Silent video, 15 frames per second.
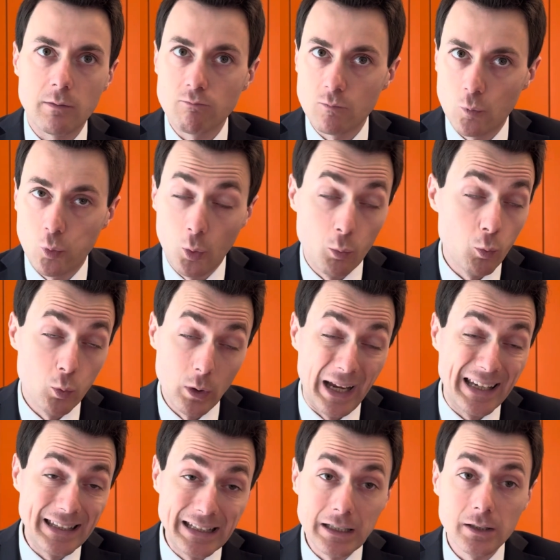would
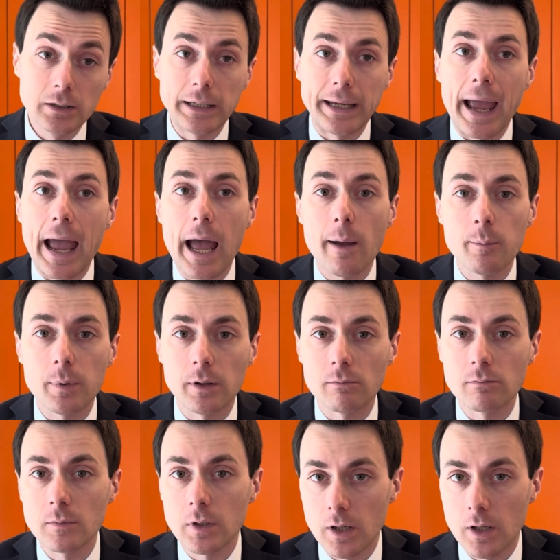ideally happen